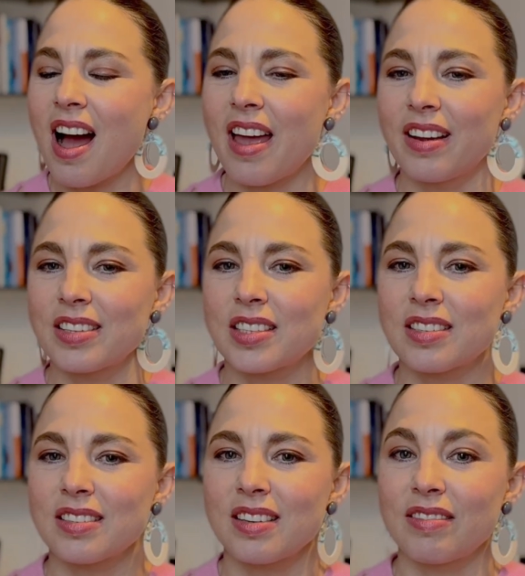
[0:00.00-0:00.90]

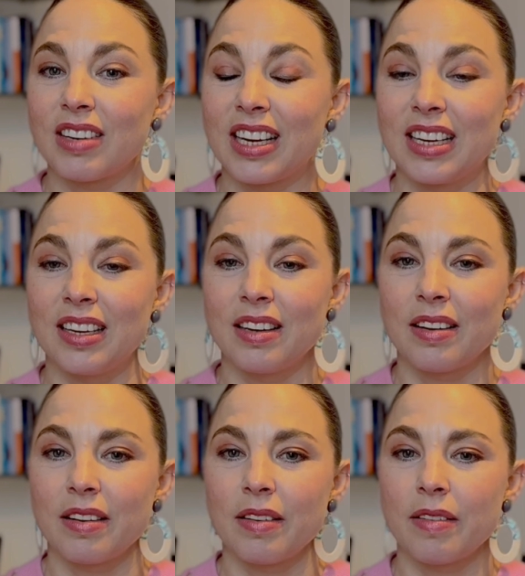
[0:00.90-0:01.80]
It's really,
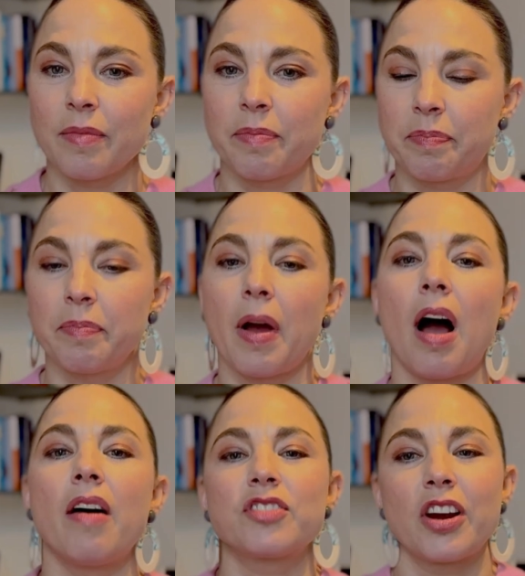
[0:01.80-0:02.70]

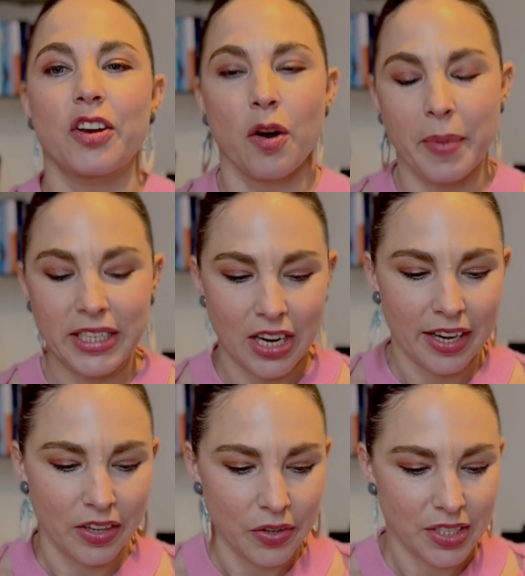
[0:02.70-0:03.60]
after I got my
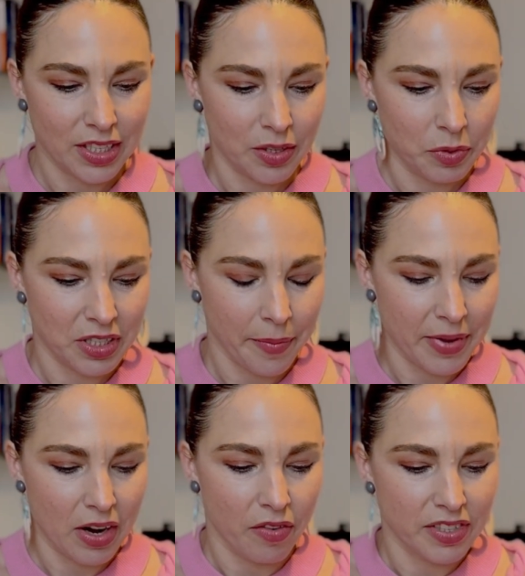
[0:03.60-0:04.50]
diagnosis, it was
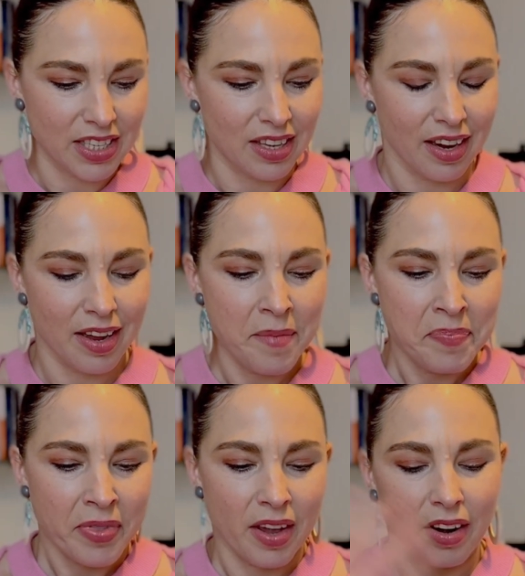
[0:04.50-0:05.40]
something obviously like,
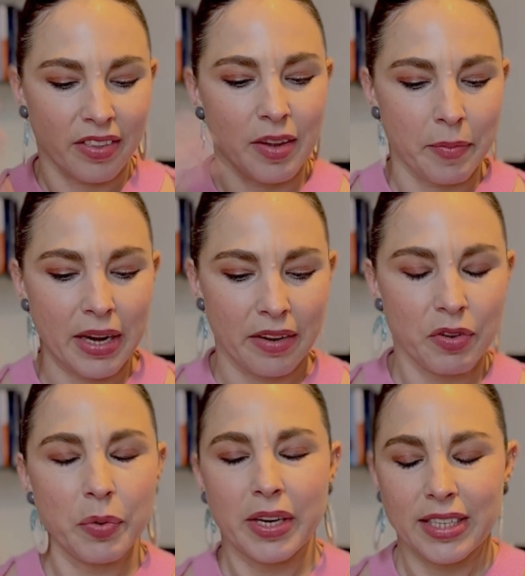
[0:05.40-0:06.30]
and I think many of
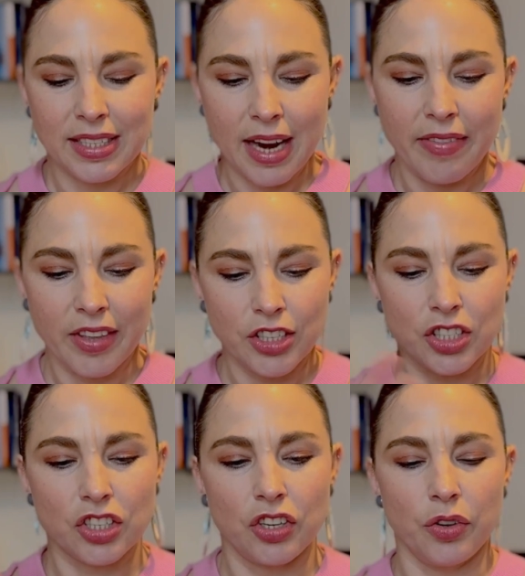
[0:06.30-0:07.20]
you will understand
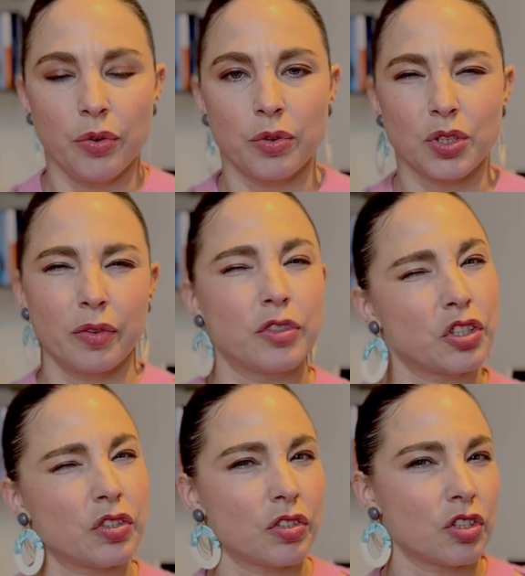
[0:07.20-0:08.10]
this, you sort of
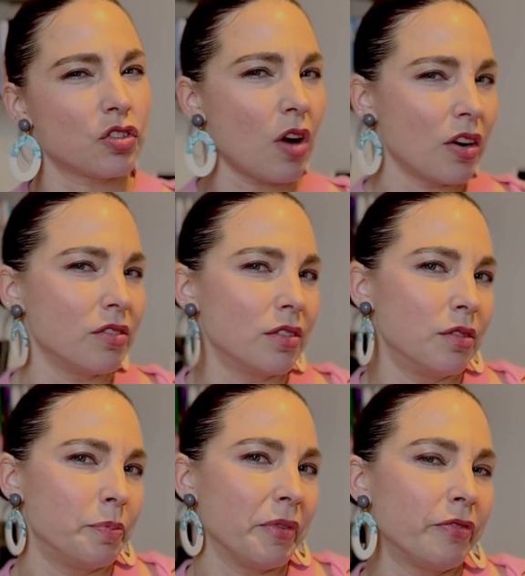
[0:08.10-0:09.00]

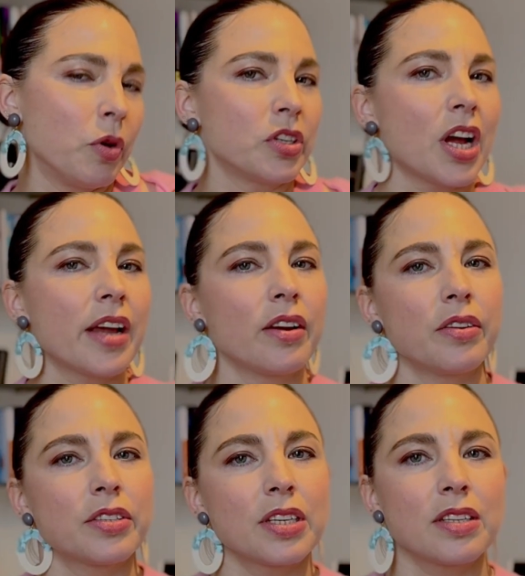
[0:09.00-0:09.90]
struggle before
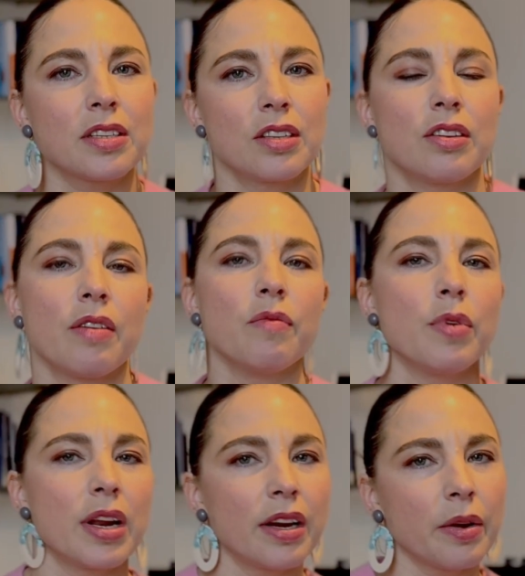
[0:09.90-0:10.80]
diagnosis and you don't
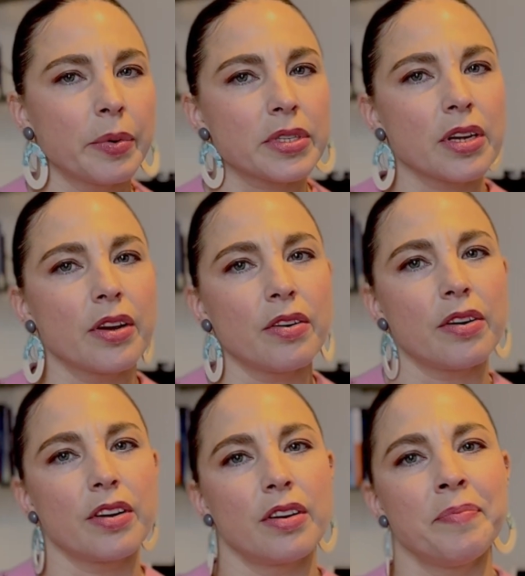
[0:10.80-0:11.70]
really know what's going
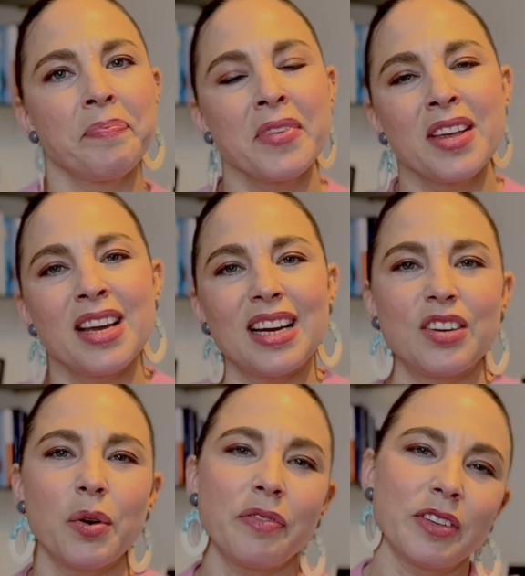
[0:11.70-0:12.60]
on, and
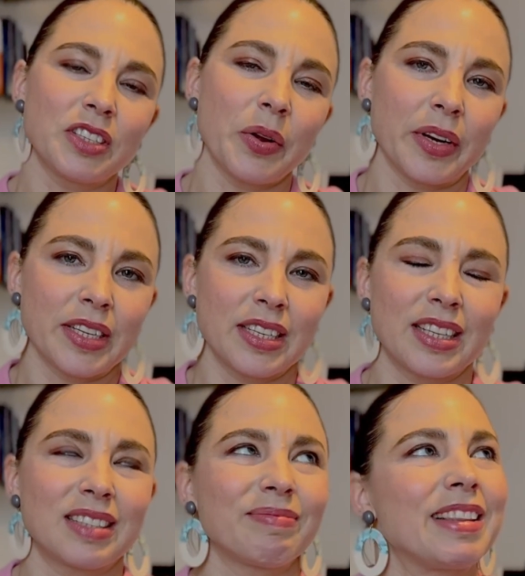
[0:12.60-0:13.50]
you often don't,
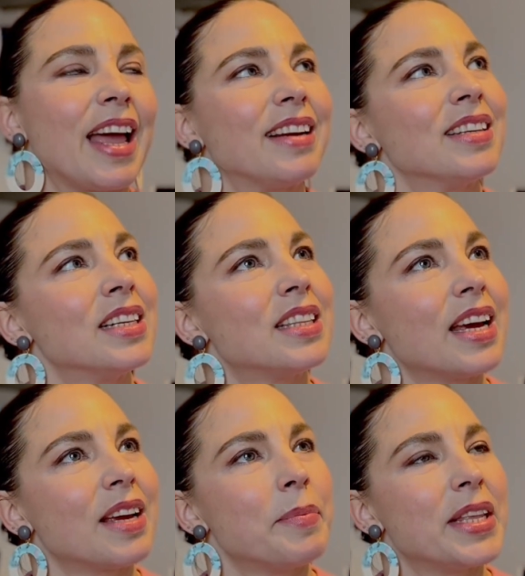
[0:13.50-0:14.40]
like, there
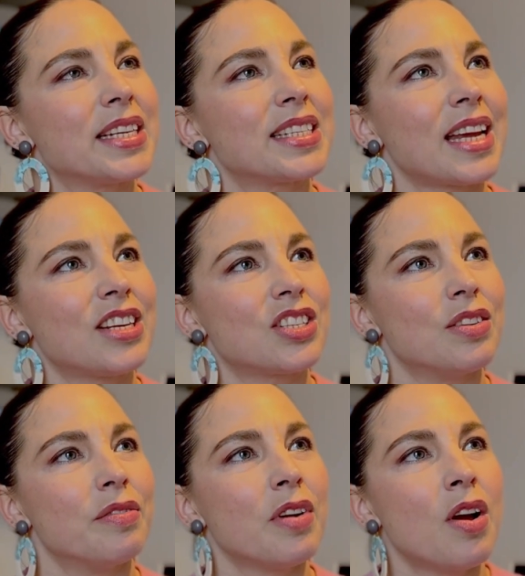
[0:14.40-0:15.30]
can be this sense
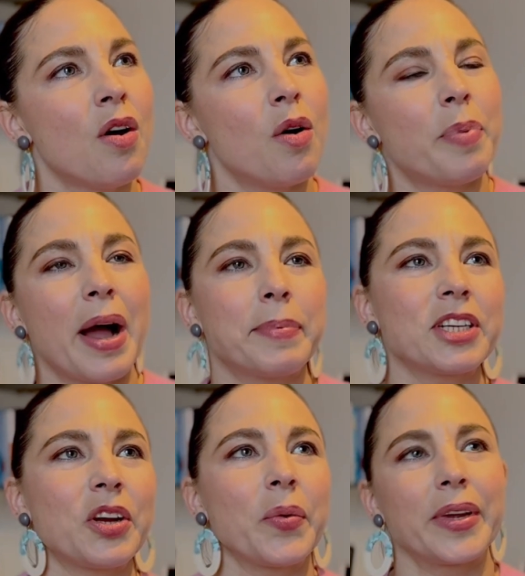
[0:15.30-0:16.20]
of, oh, perhaps
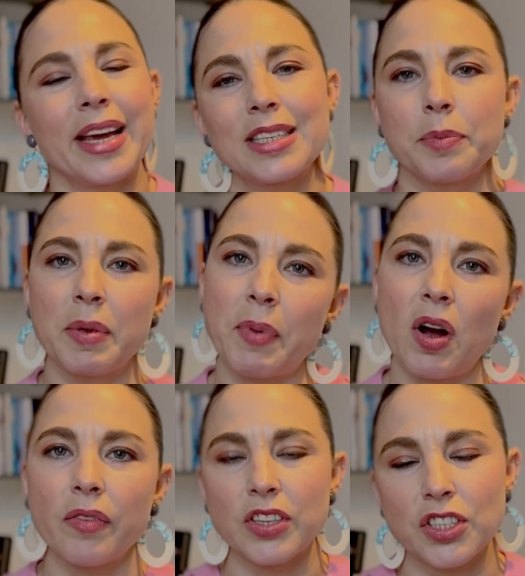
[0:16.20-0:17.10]
I don't get to be
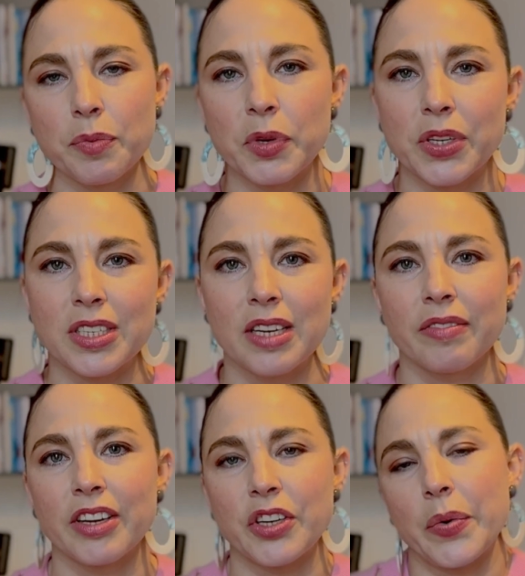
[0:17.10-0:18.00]
part of community if
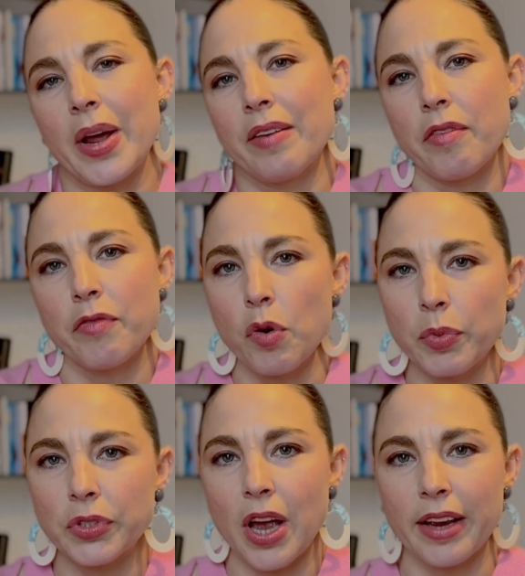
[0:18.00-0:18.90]
I don't have a
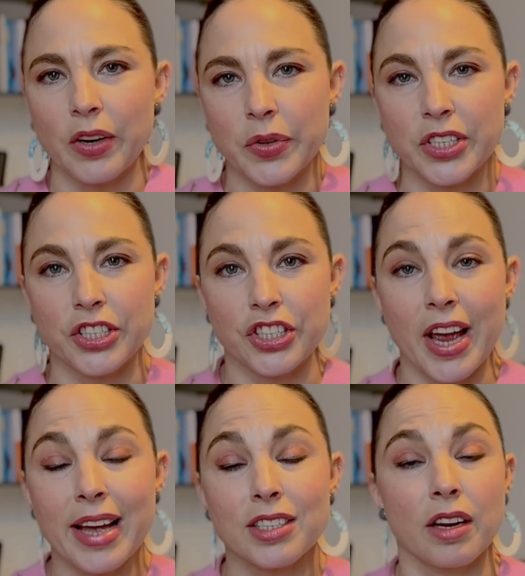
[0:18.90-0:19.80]
formal diagnosis
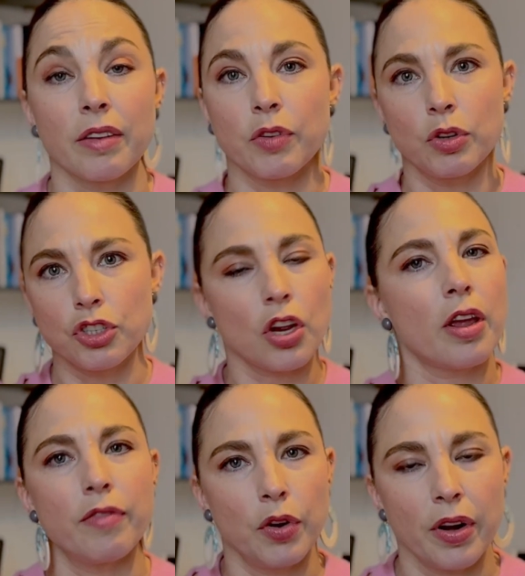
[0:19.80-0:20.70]
yet. And of course,
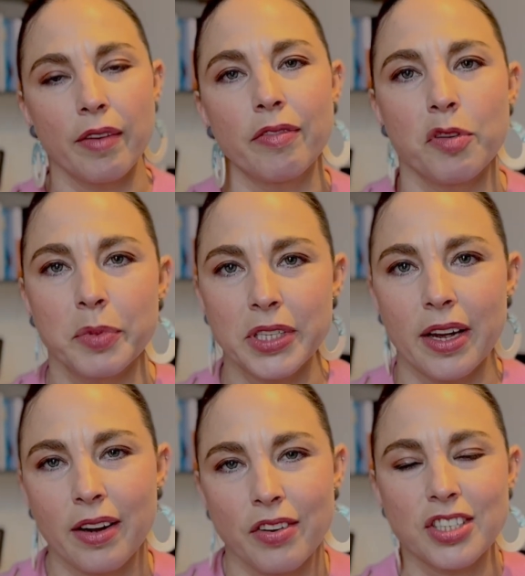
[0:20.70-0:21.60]
if you don't have a formal
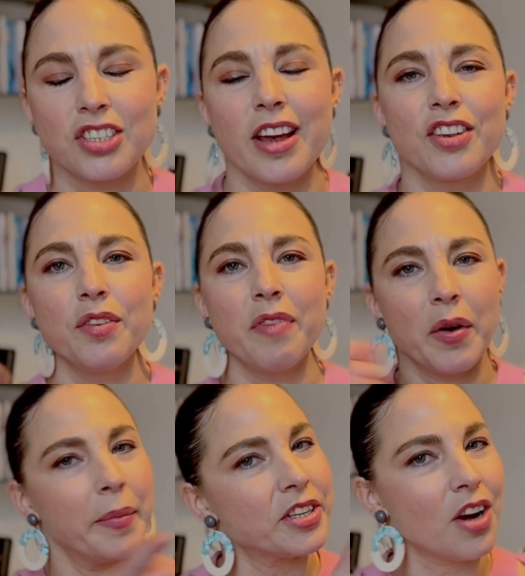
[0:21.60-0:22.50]
diagnosis yet, you
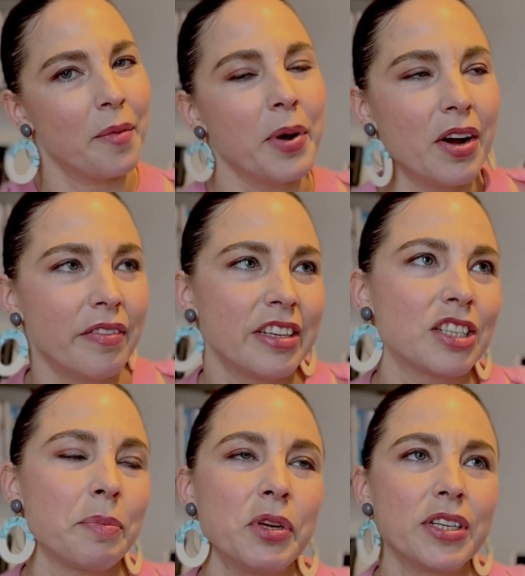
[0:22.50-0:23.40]
very much are part of this
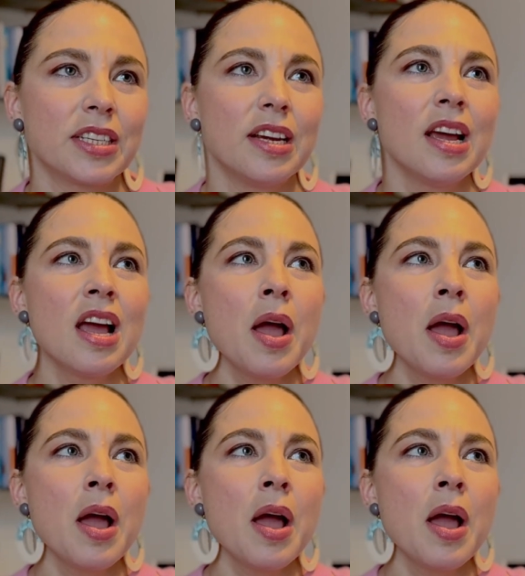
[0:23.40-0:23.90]
community.